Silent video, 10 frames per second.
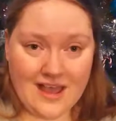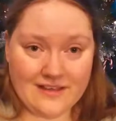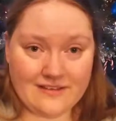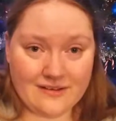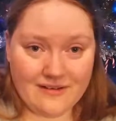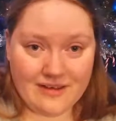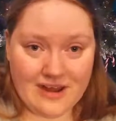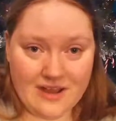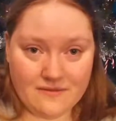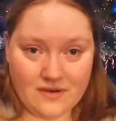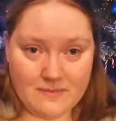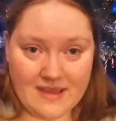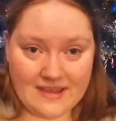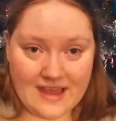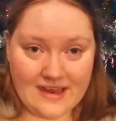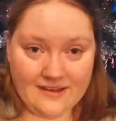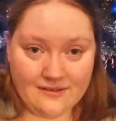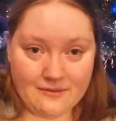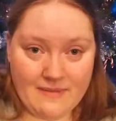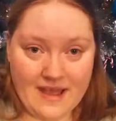so I'm going to hopefully make that
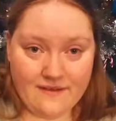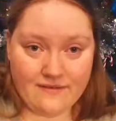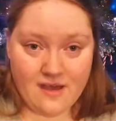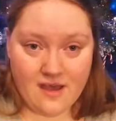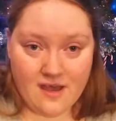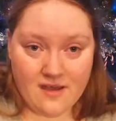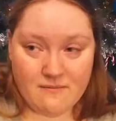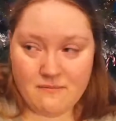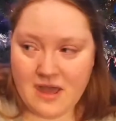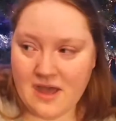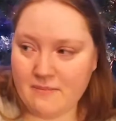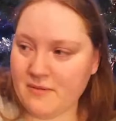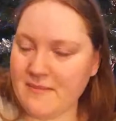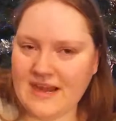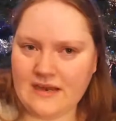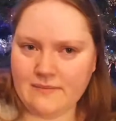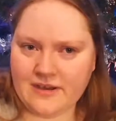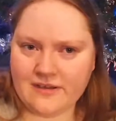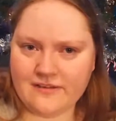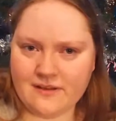into a pair for her. But mainly
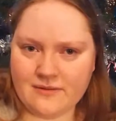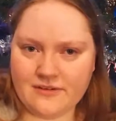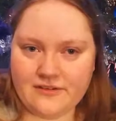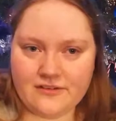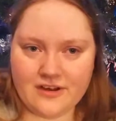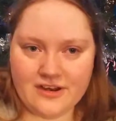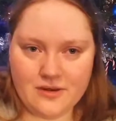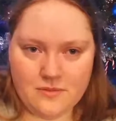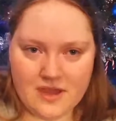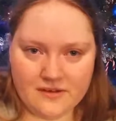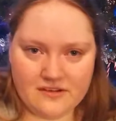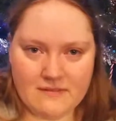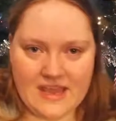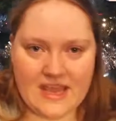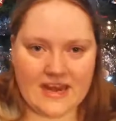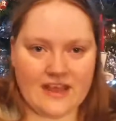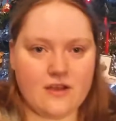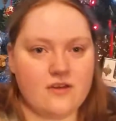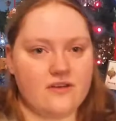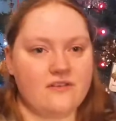because I wanted to try a new yarn to me, and I
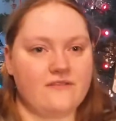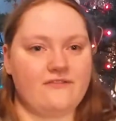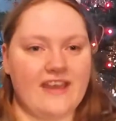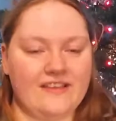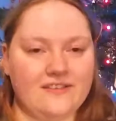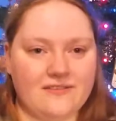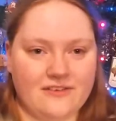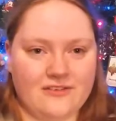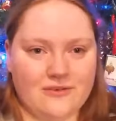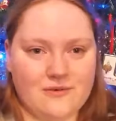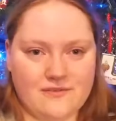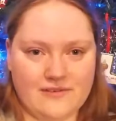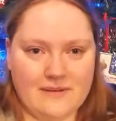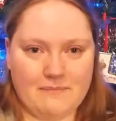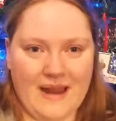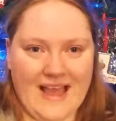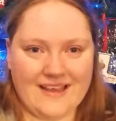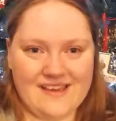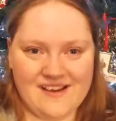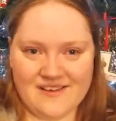couldn't face just ordering
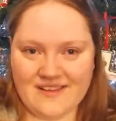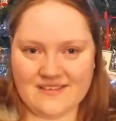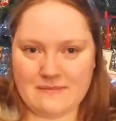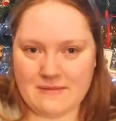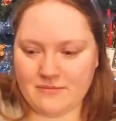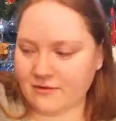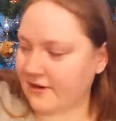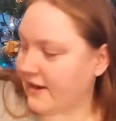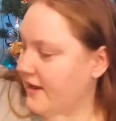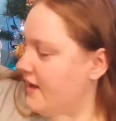black yarn. That's a bit boring.